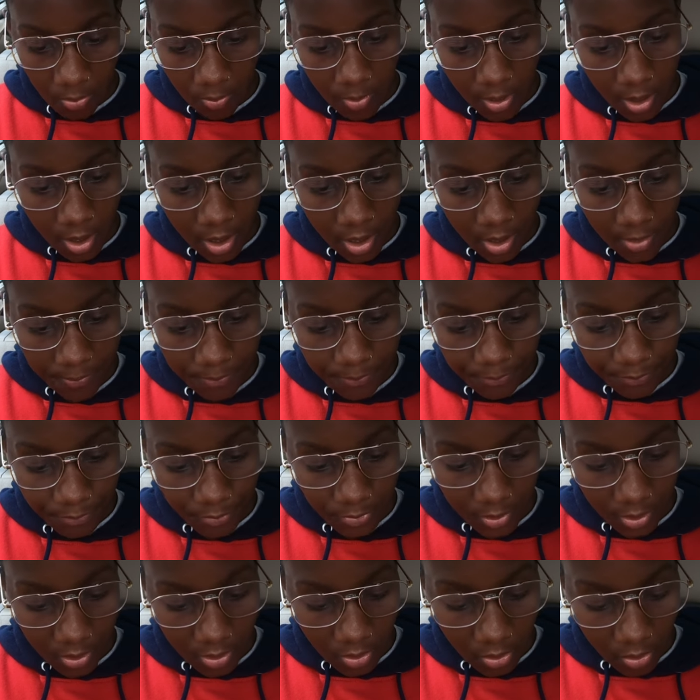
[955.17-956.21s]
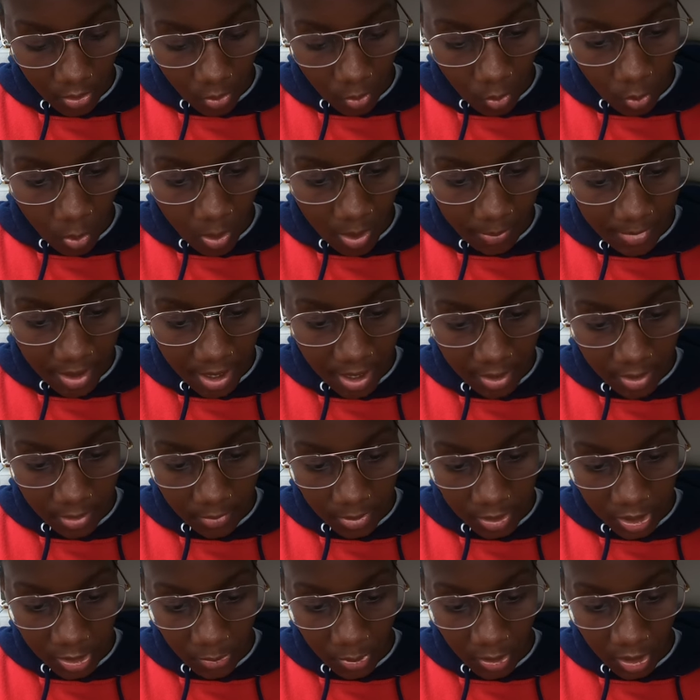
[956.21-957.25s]
um women
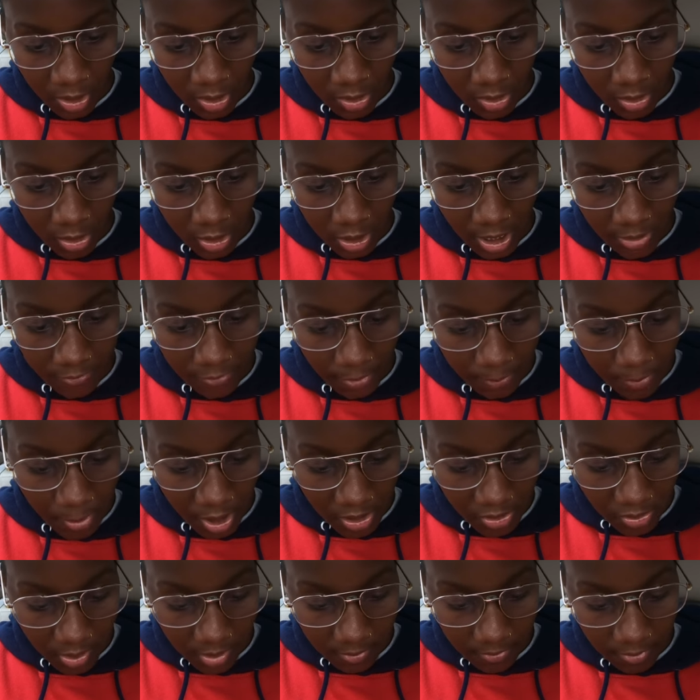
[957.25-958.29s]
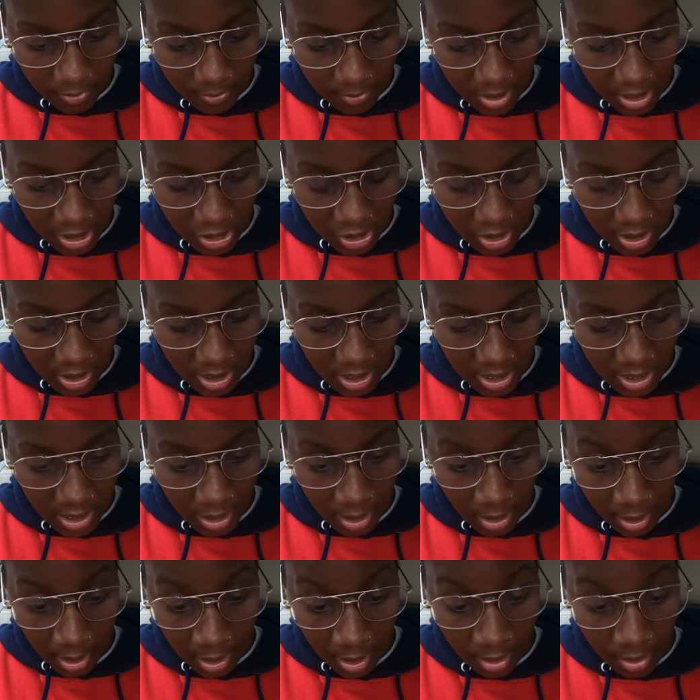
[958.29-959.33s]
which is pretty good you have your personal information
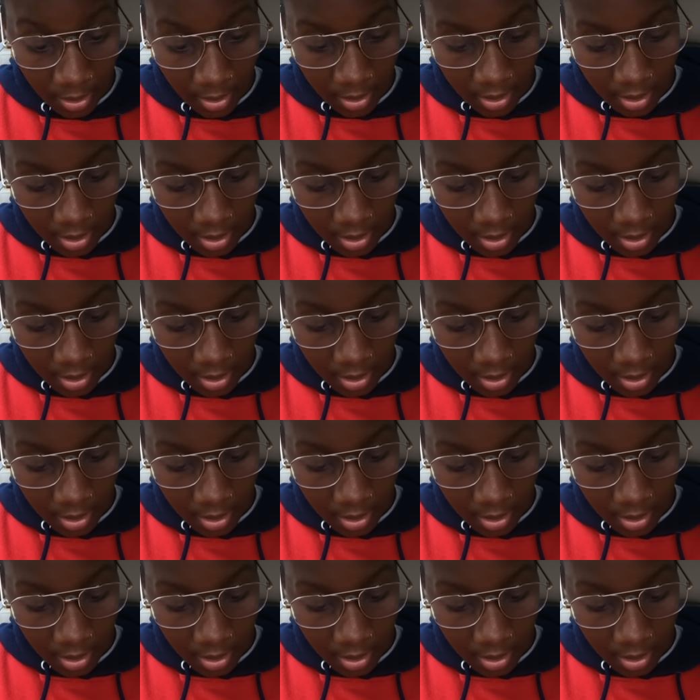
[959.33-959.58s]
here